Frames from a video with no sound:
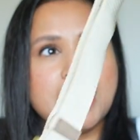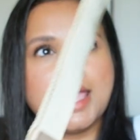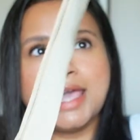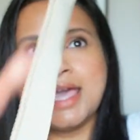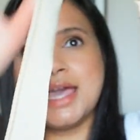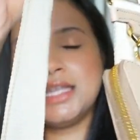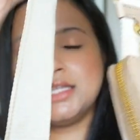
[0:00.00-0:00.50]

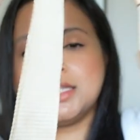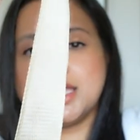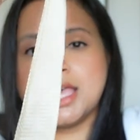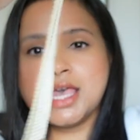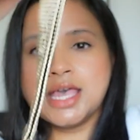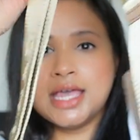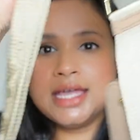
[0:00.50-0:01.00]
and
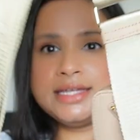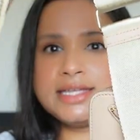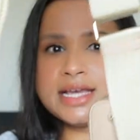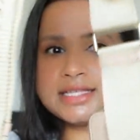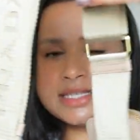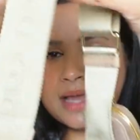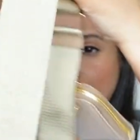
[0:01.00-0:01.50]
it
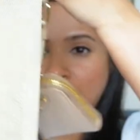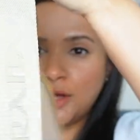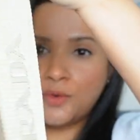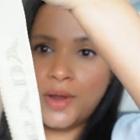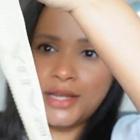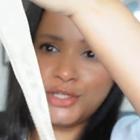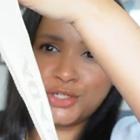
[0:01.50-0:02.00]
does, I'm not
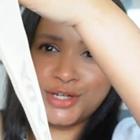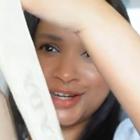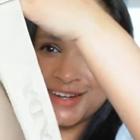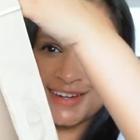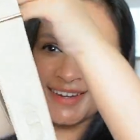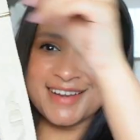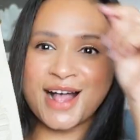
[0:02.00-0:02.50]
quite
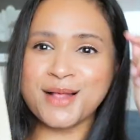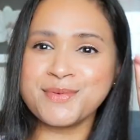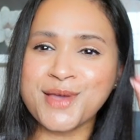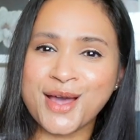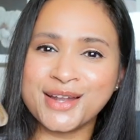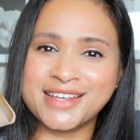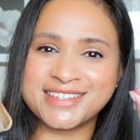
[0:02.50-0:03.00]
sure, I'll
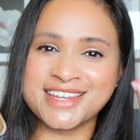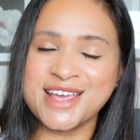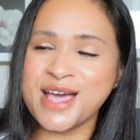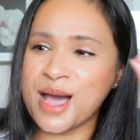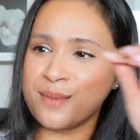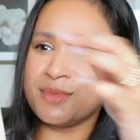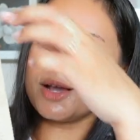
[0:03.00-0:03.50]
be honest,
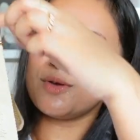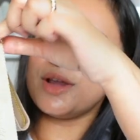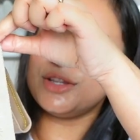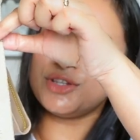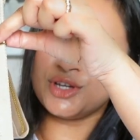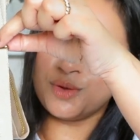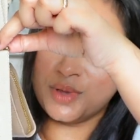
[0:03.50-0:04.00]
I'm not
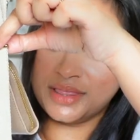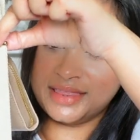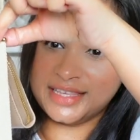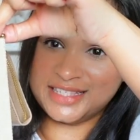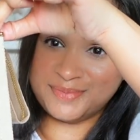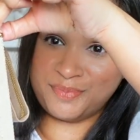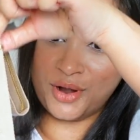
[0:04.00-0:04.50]
quite sure what
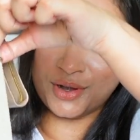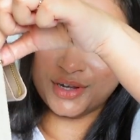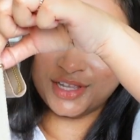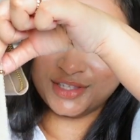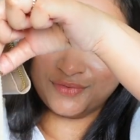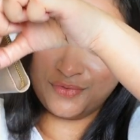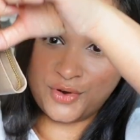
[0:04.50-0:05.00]
this part
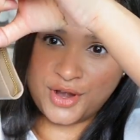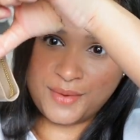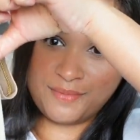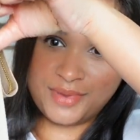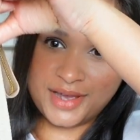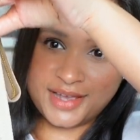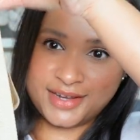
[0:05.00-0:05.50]
is
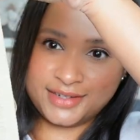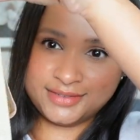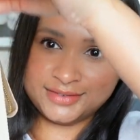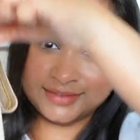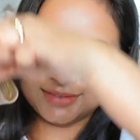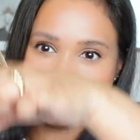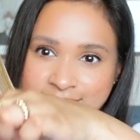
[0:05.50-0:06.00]
for, but
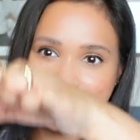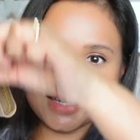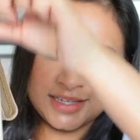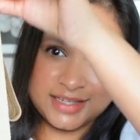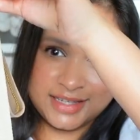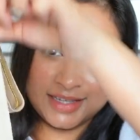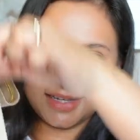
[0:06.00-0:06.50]

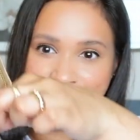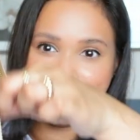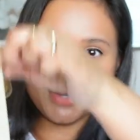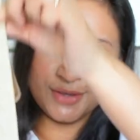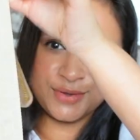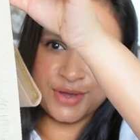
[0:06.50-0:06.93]
here you